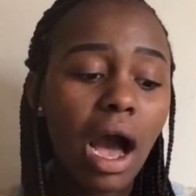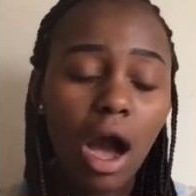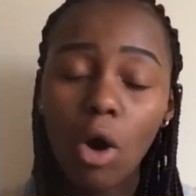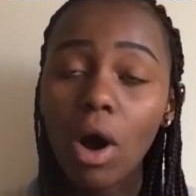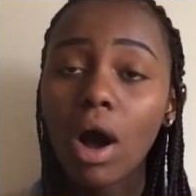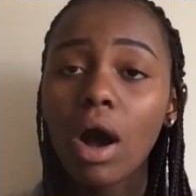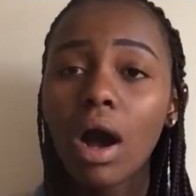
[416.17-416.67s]

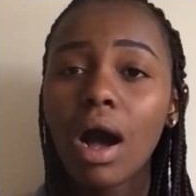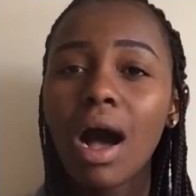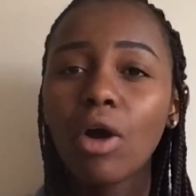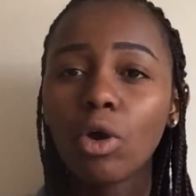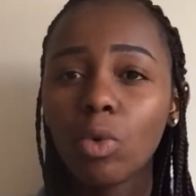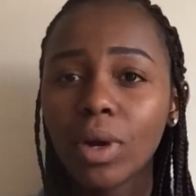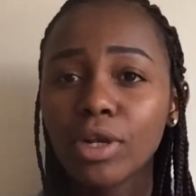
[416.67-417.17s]
how
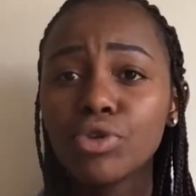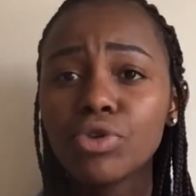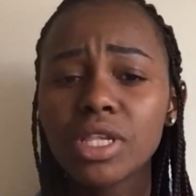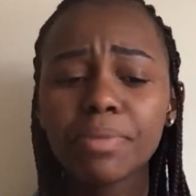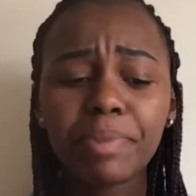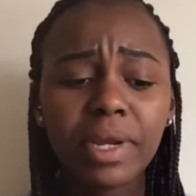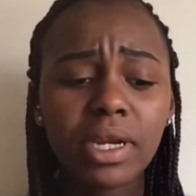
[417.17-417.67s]
how I want to
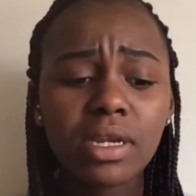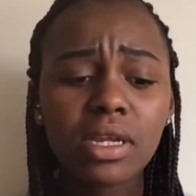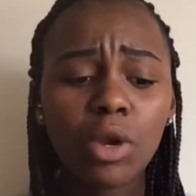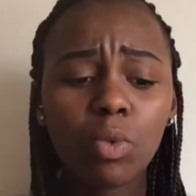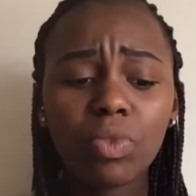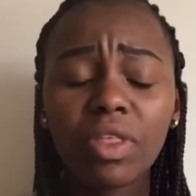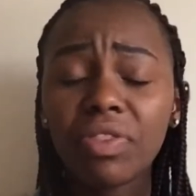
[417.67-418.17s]
spend it
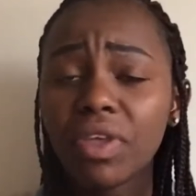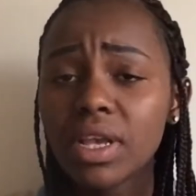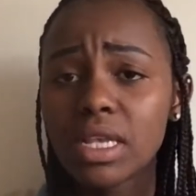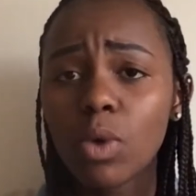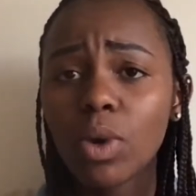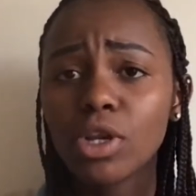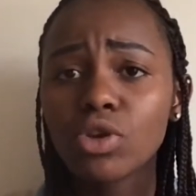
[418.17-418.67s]
and the
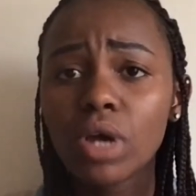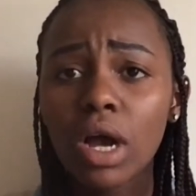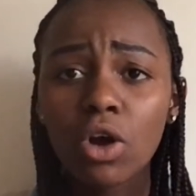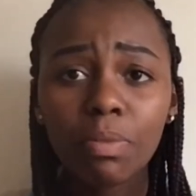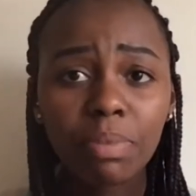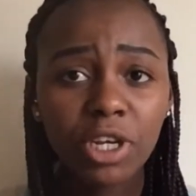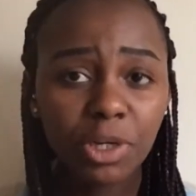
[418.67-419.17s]
things I want to
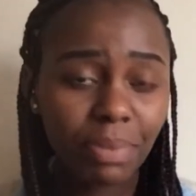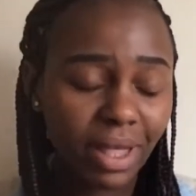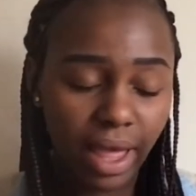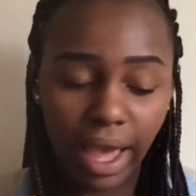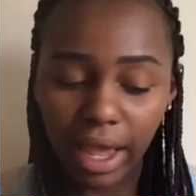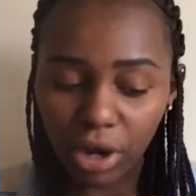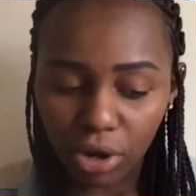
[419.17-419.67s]
accomplish by
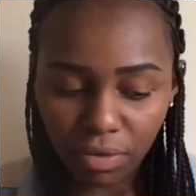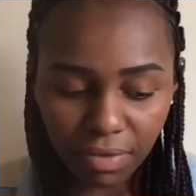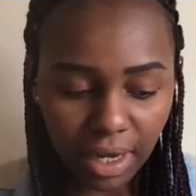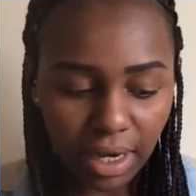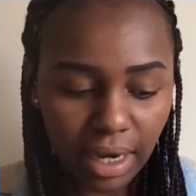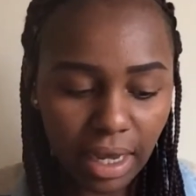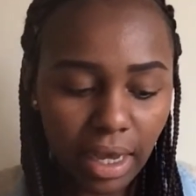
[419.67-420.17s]
the end of
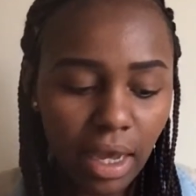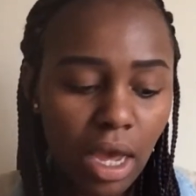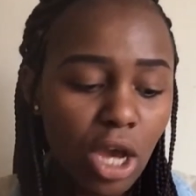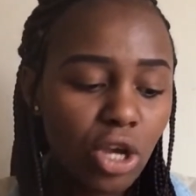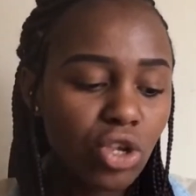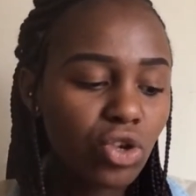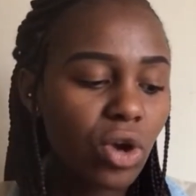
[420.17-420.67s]
the day.
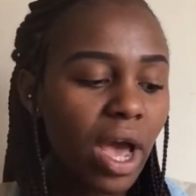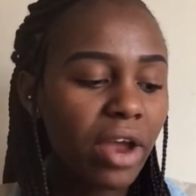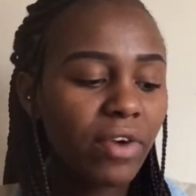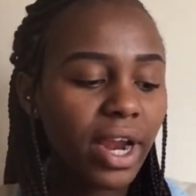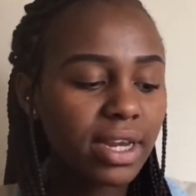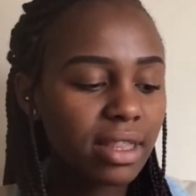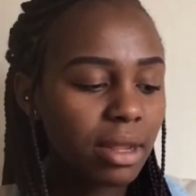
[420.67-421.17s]
So I
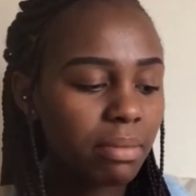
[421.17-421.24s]
write